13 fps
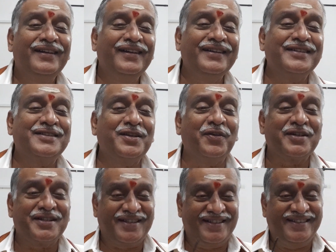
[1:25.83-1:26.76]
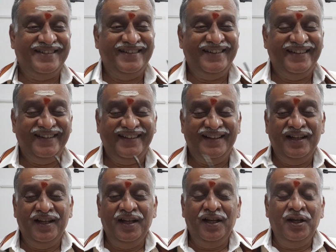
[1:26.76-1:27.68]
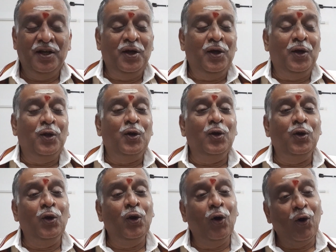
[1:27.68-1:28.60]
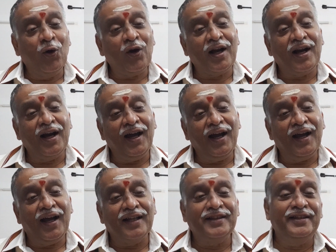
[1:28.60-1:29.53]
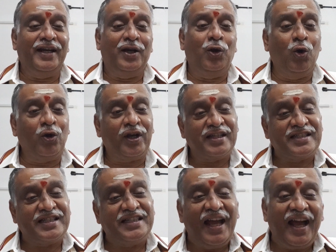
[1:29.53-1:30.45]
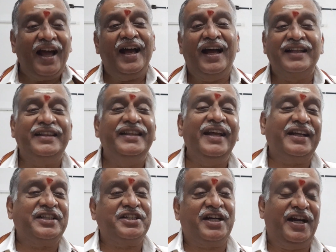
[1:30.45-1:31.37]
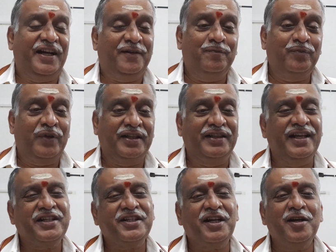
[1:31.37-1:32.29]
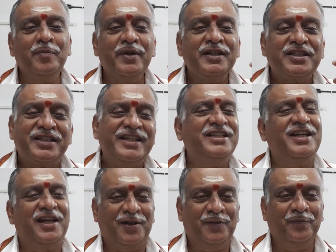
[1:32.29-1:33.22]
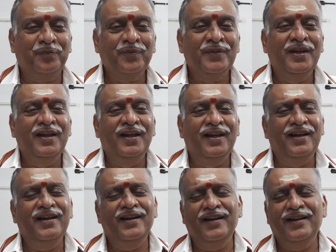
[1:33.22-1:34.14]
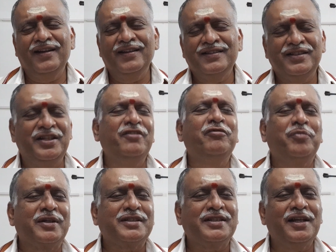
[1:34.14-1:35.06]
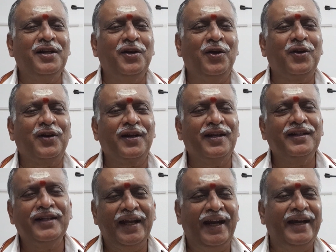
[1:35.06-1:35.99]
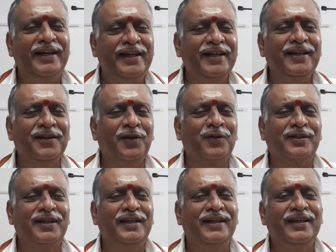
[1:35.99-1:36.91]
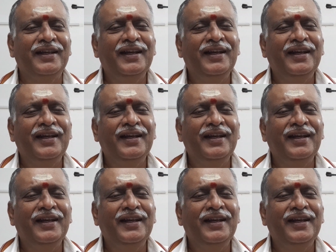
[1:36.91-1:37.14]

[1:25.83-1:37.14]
is the verse. Lokasya Adyakshaha. Adyakshaha means teacher, chief person, or the head, or the